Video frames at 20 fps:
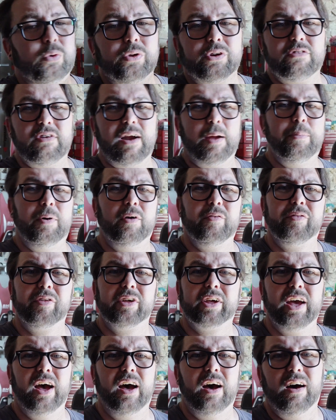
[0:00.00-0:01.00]
the crap off the
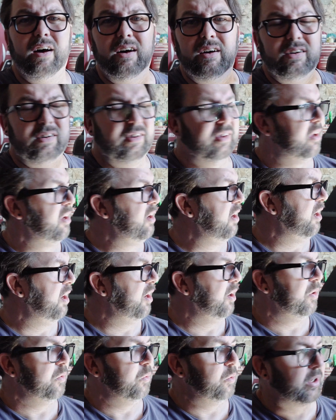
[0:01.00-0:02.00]
car.
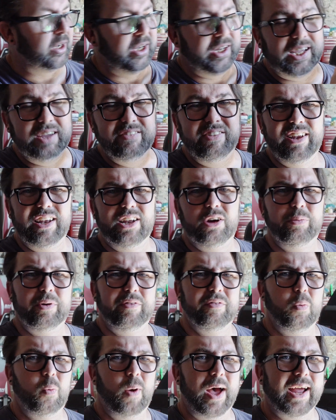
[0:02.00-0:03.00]
We're going to give it a little bit
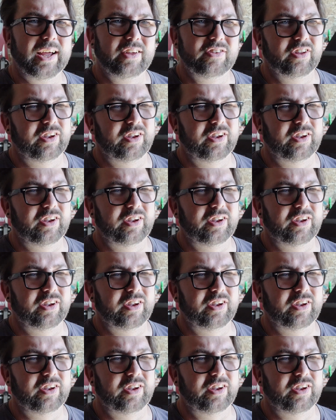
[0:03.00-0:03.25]
of a wax.